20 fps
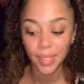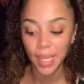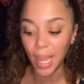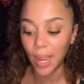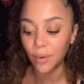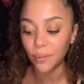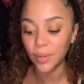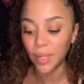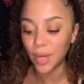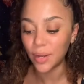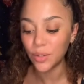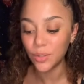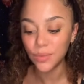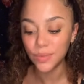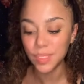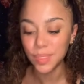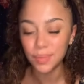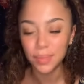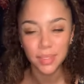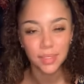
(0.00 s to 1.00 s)
I, I don't know if
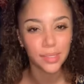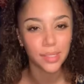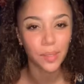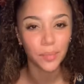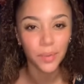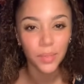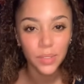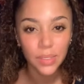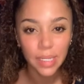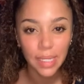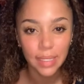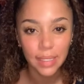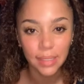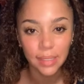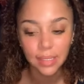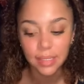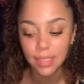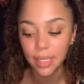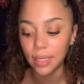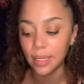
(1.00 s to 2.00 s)
somebody's communicating
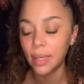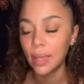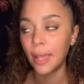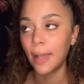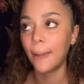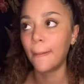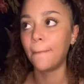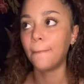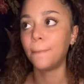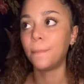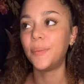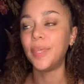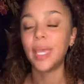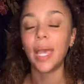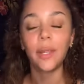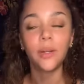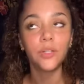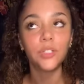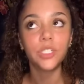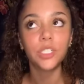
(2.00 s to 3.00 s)
this. Like, the
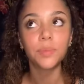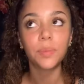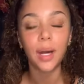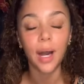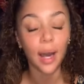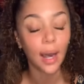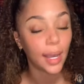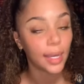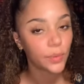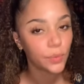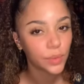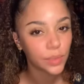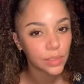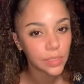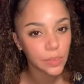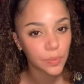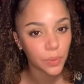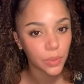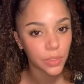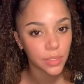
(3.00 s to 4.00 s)
energy behind what
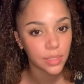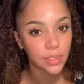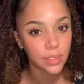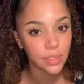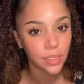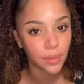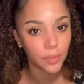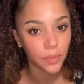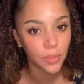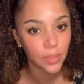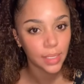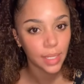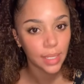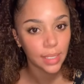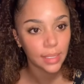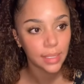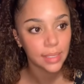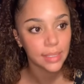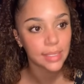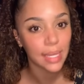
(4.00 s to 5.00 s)
this person is
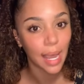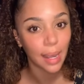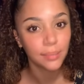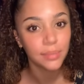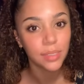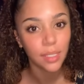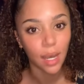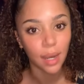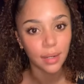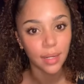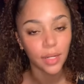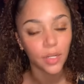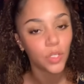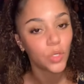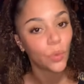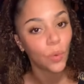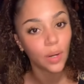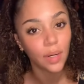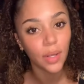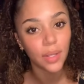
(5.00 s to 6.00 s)
communicating is I'm done and you
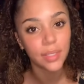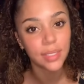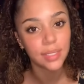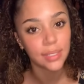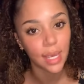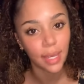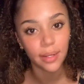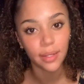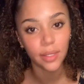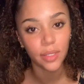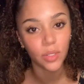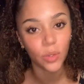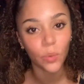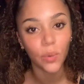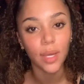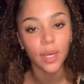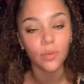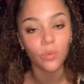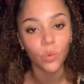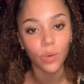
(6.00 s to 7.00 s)
are not standing in the
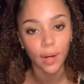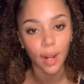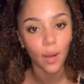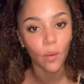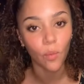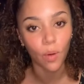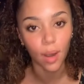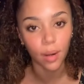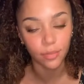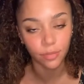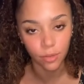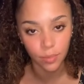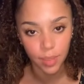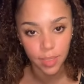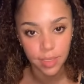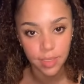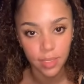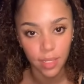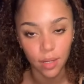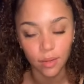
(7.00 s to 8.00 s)
way of what I want for
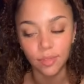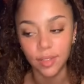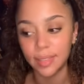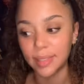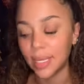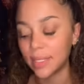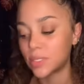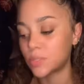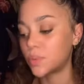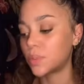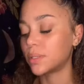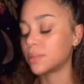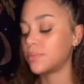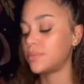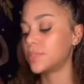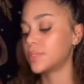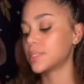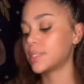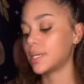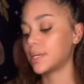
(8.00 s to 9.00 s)
myself. Like that's what it
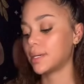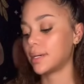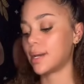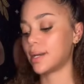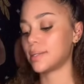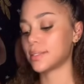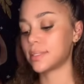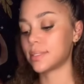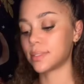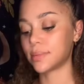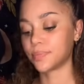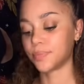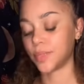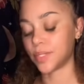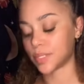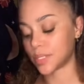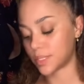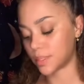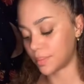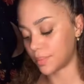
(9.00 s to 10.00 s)
feels like, guys. This
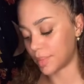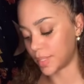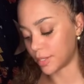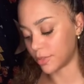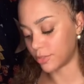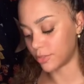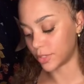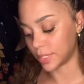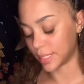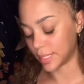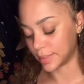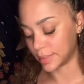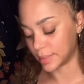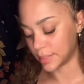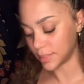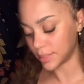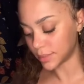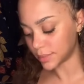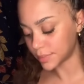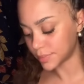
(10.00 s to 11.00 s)
is a big freaking
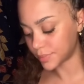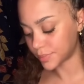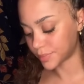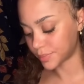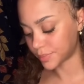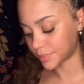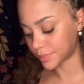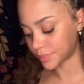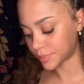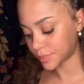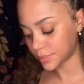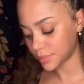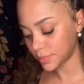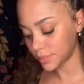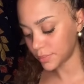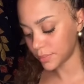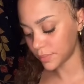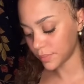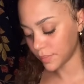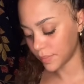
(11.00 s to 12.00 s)
deal.
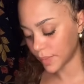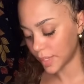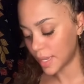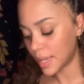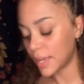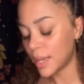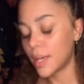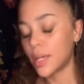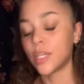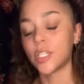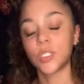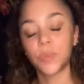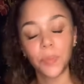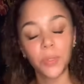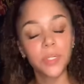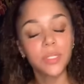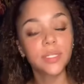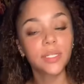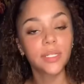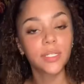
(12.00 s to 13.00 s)
This
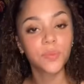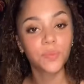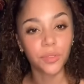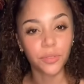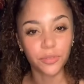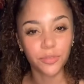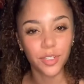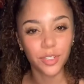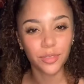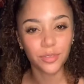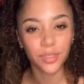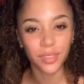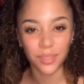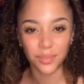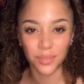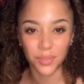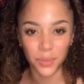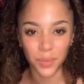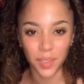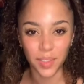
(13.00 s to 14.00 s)
person has been fearful of
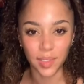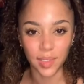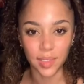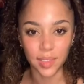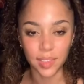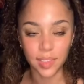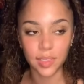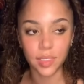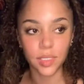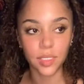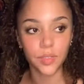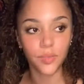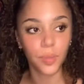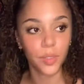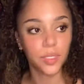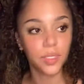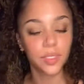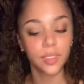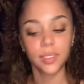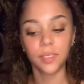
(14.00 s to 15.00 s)
doing this. This
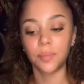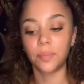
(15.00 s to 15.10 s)
person's